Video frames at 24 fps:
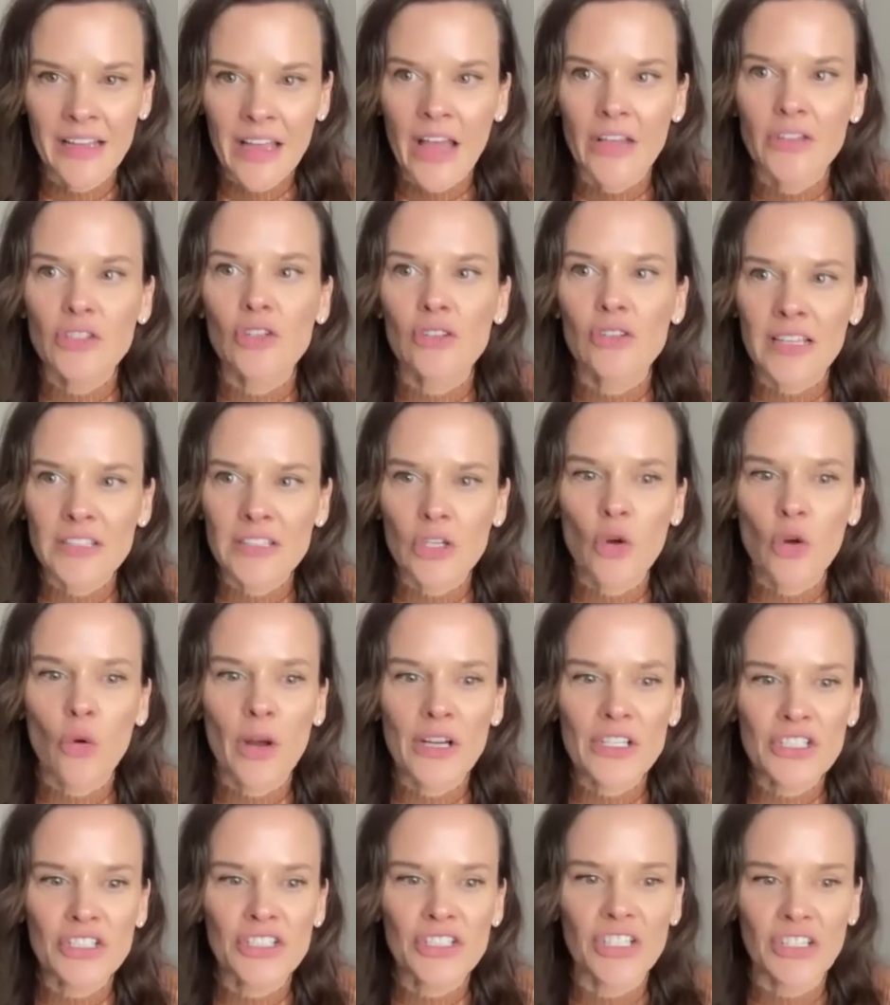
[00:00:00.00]
And so that's a
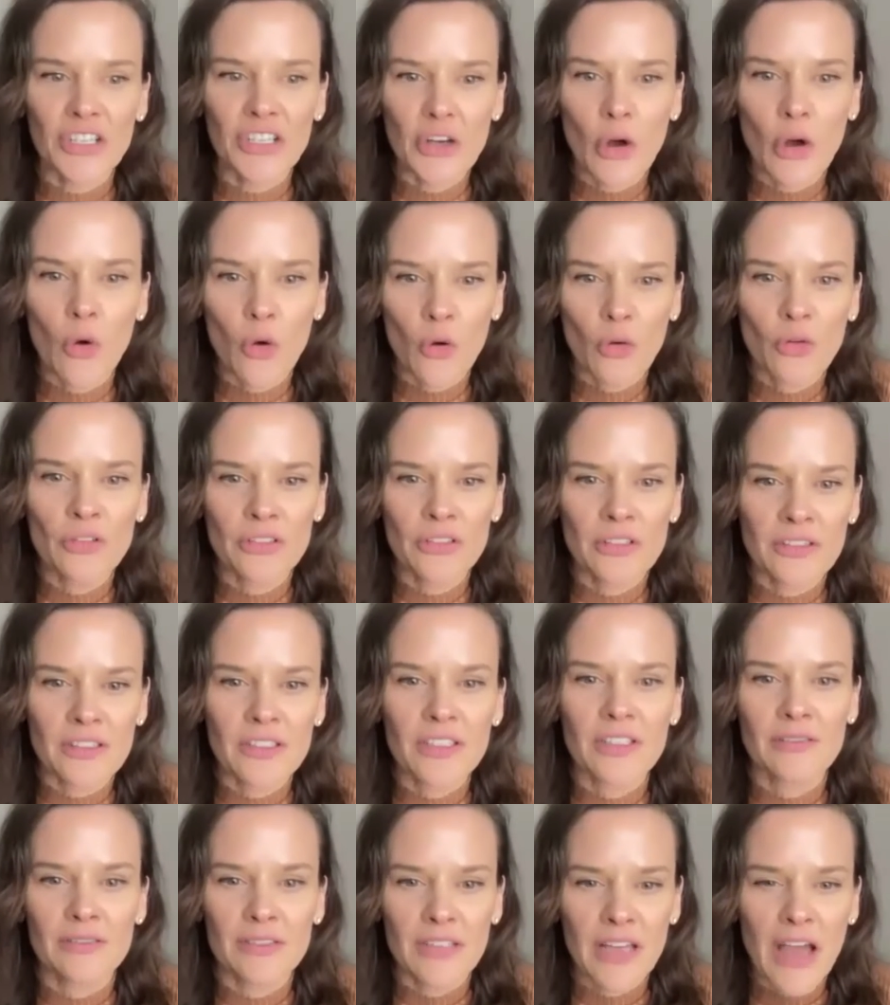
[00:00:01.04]
question,
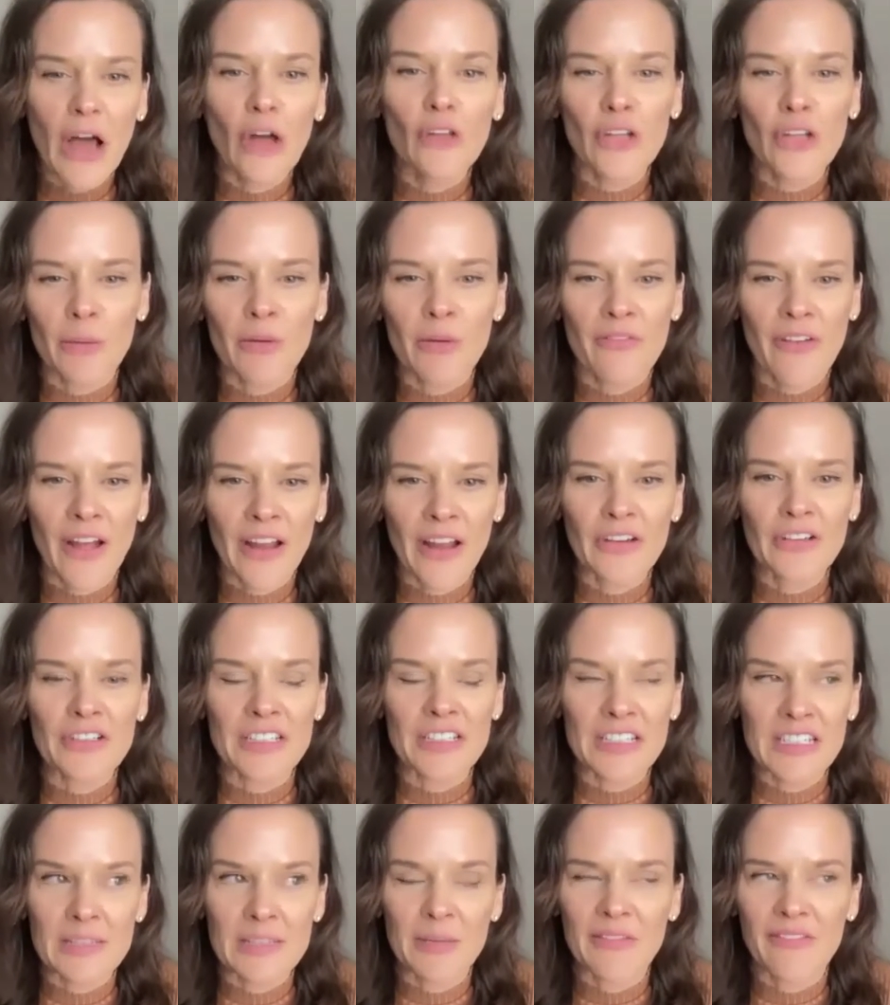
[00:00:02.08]
the healthcare providers
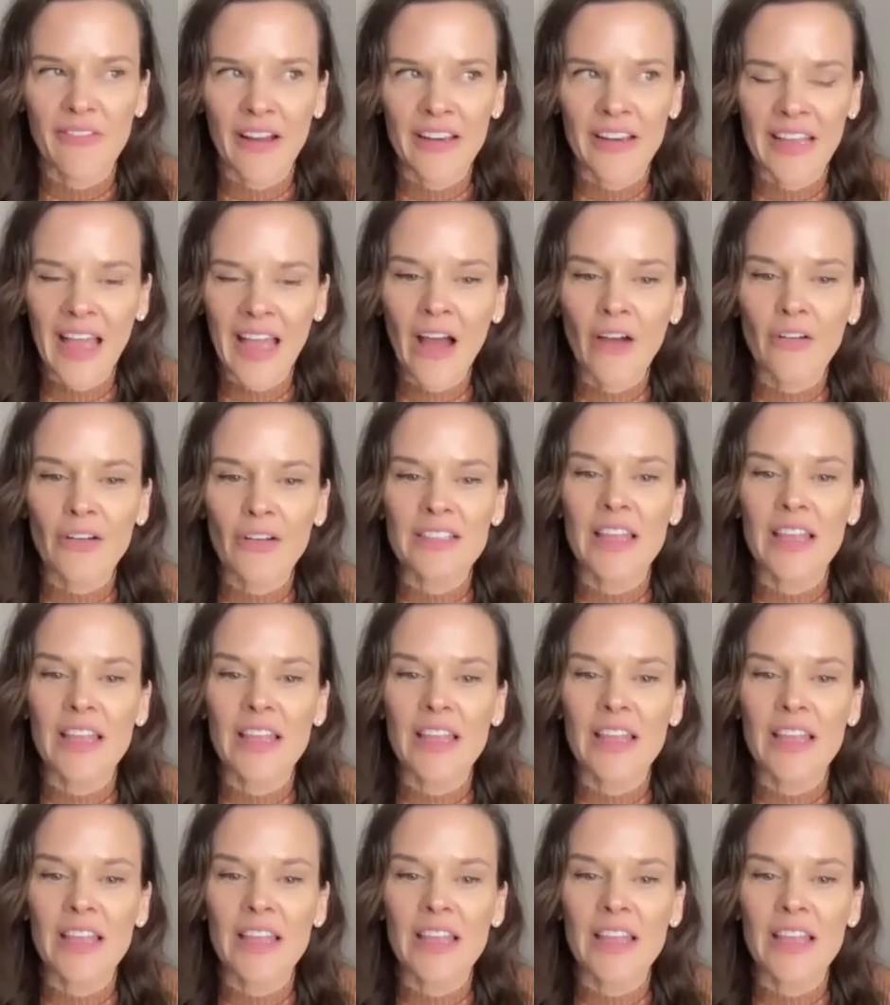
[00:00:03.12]
need to be finding out,